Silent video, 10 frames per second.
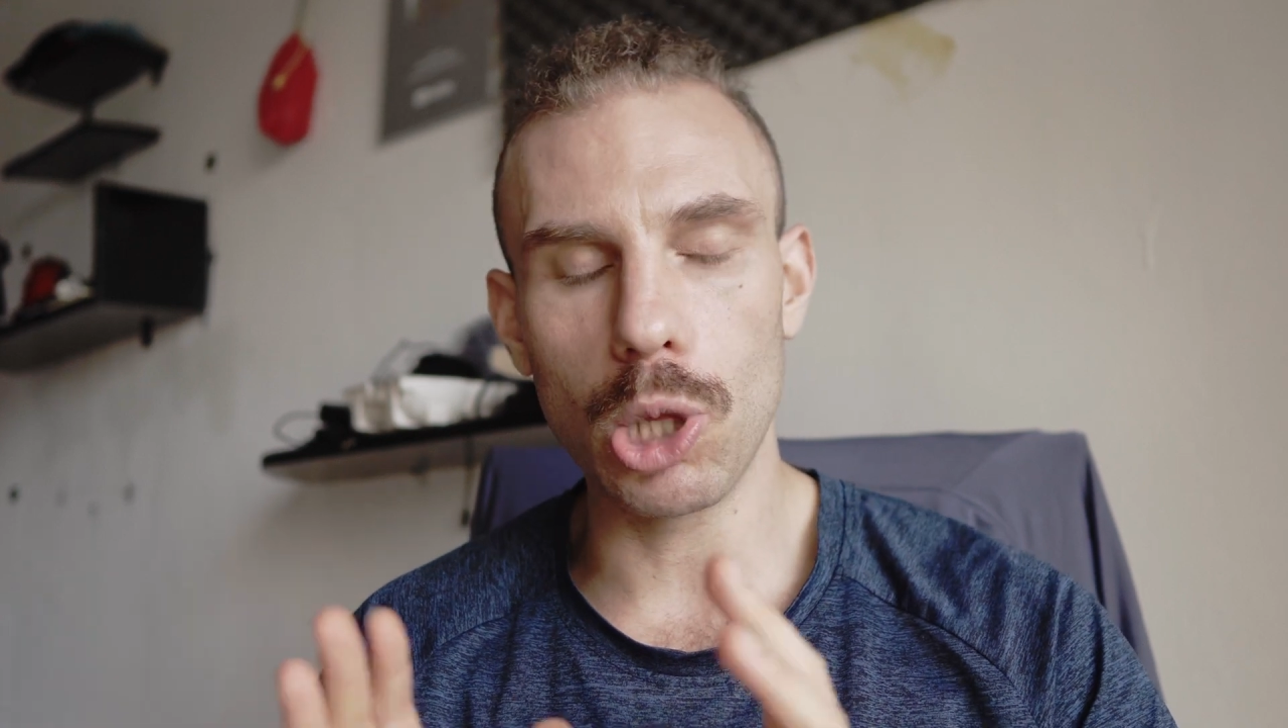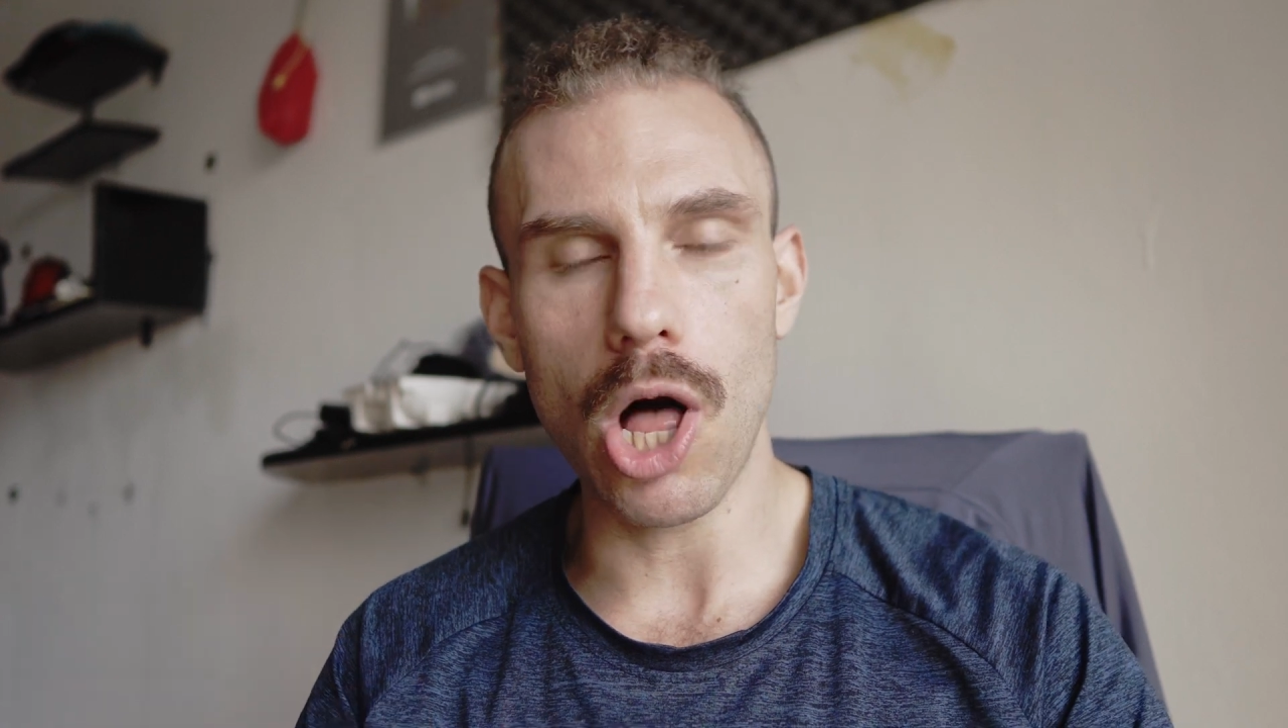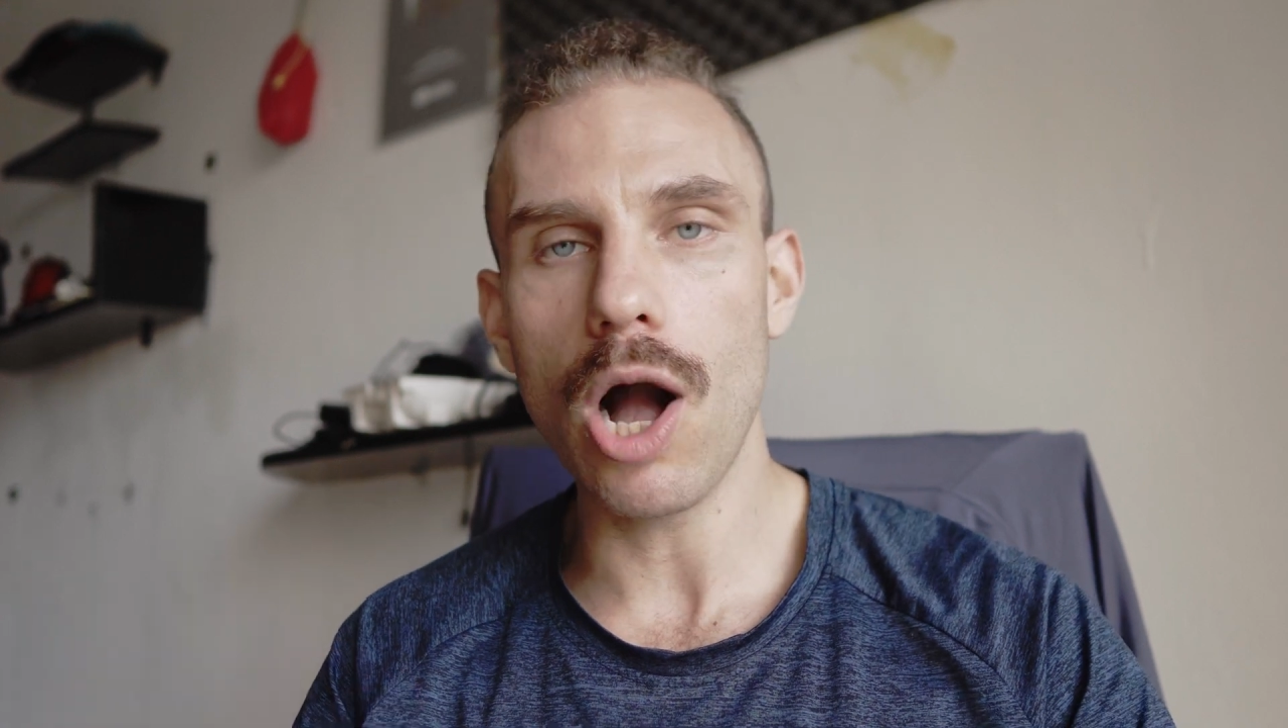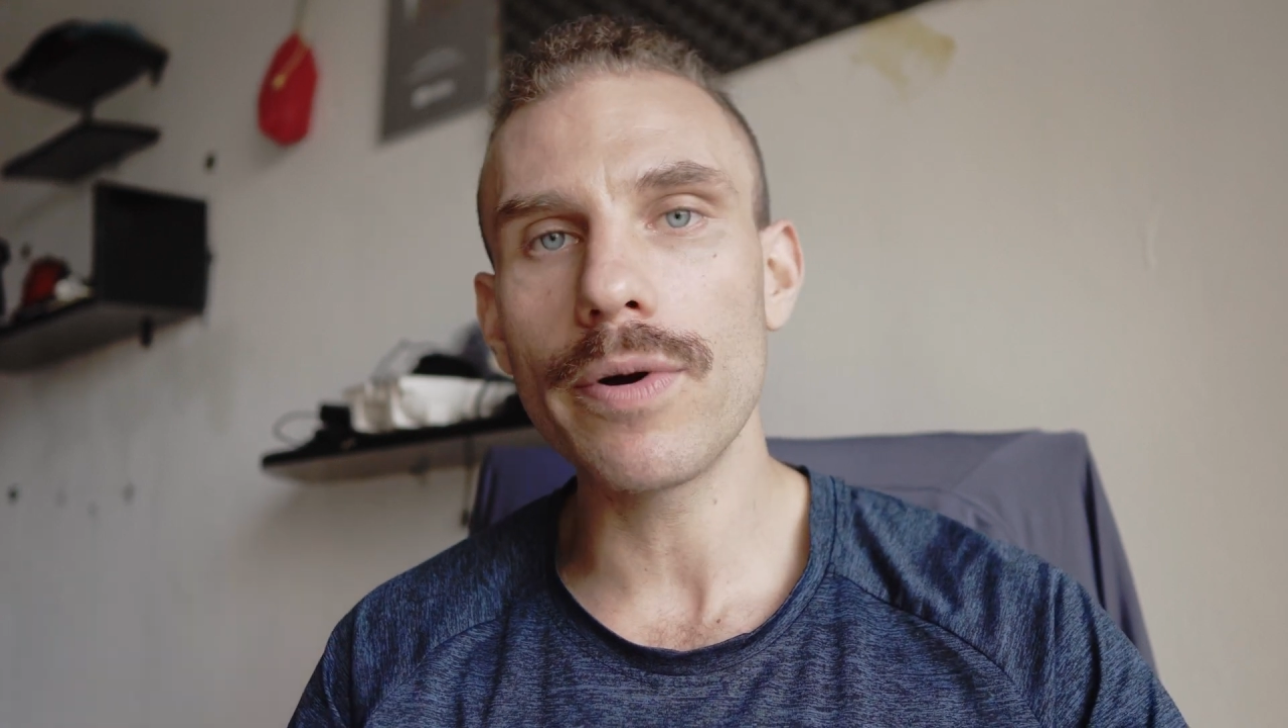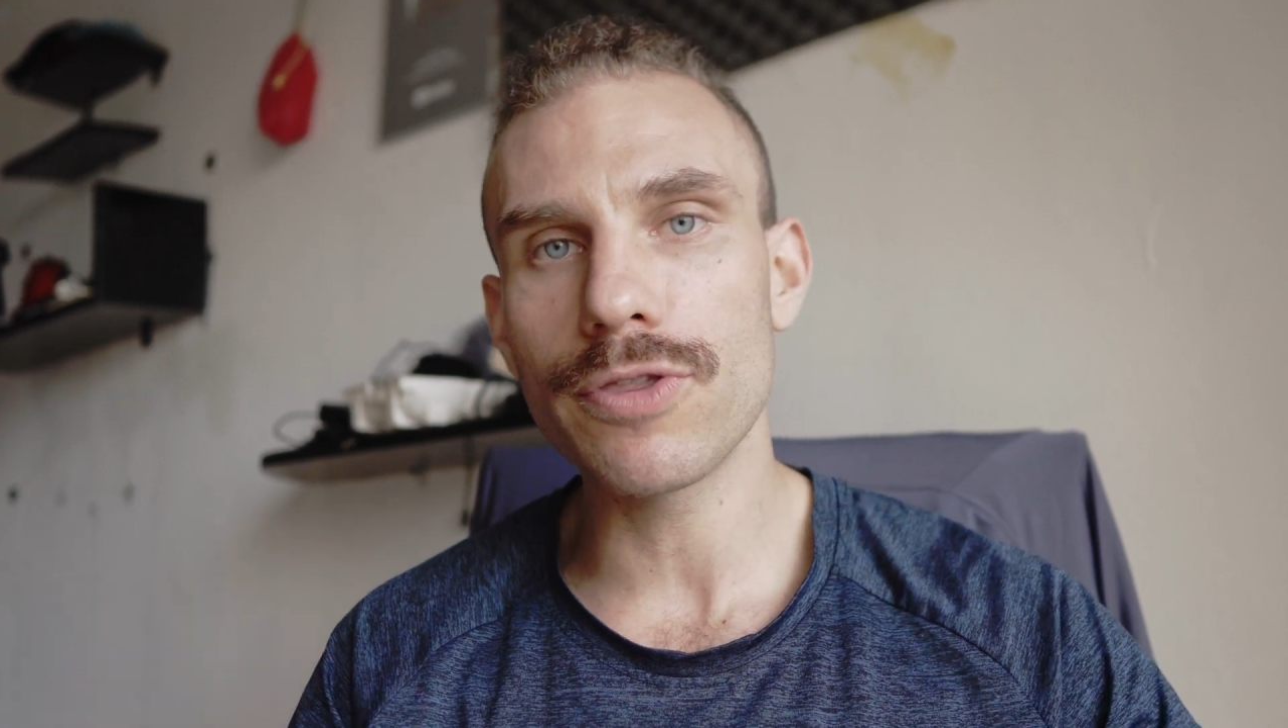
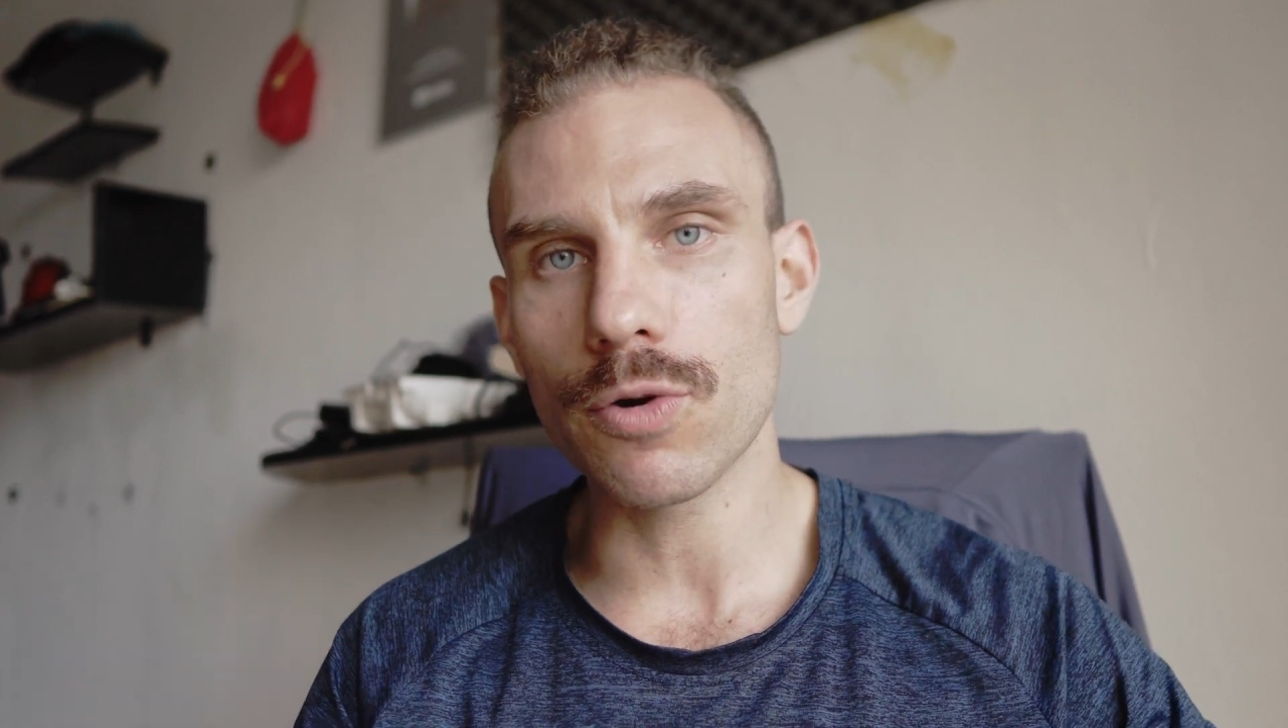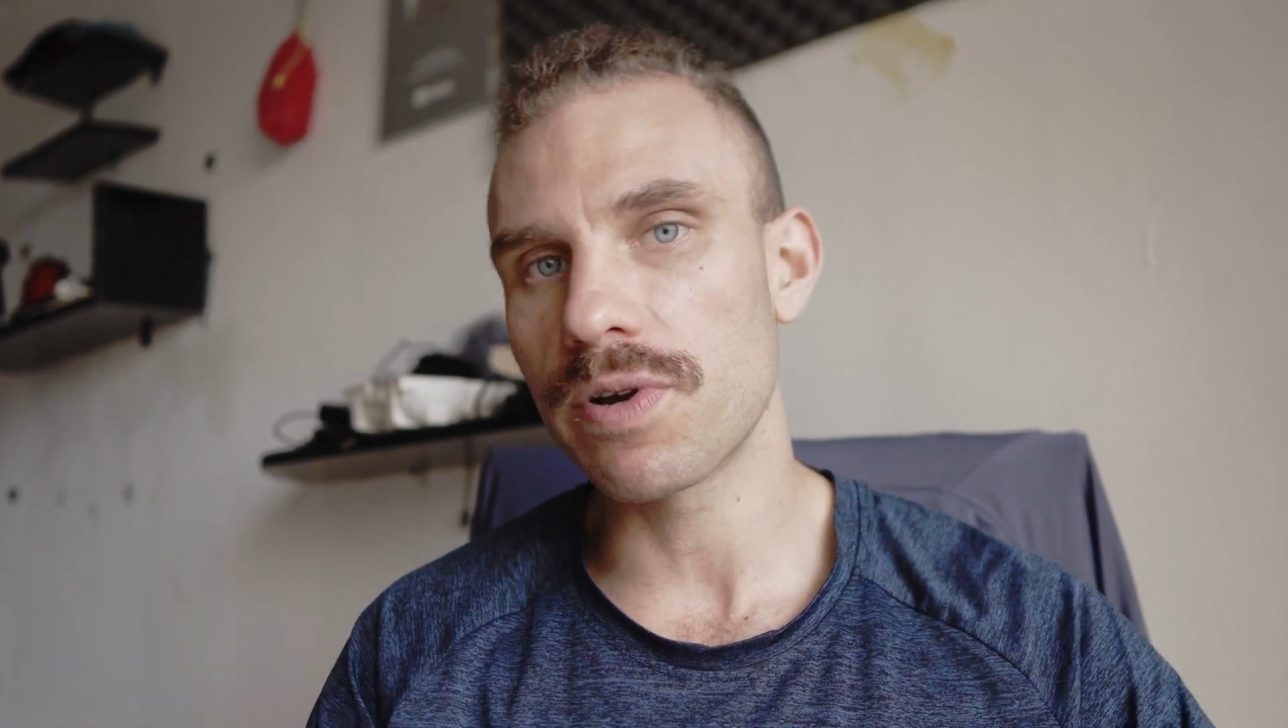along with the